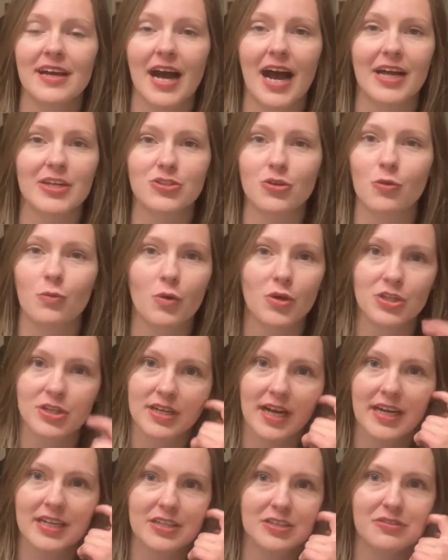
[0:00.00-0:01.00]
I don't want to
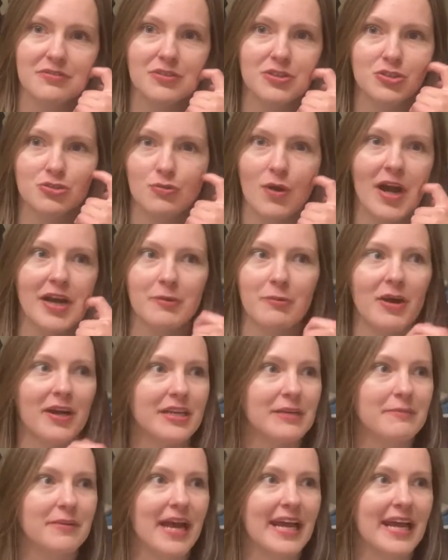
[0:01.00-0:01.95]
kind of dry wipe